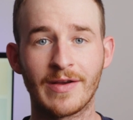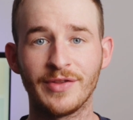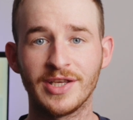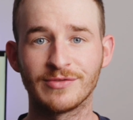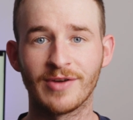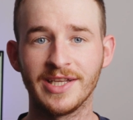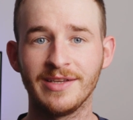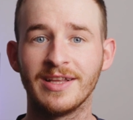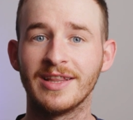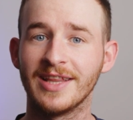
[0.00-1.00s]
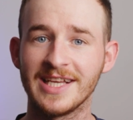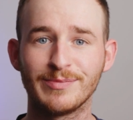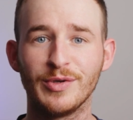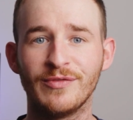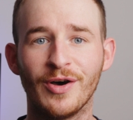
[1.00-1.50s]
everything's ready,
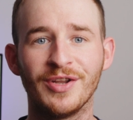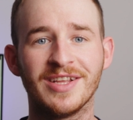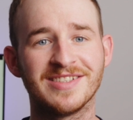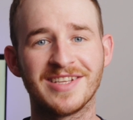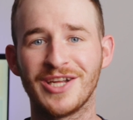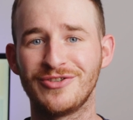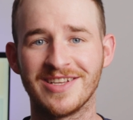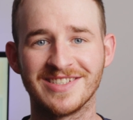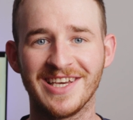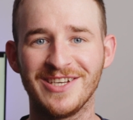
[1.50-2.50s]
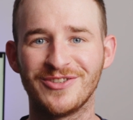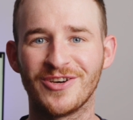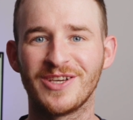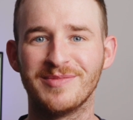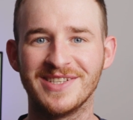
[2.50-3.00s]
let's move on and start translating your
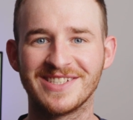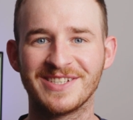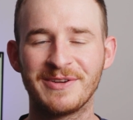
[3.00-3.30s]
documents.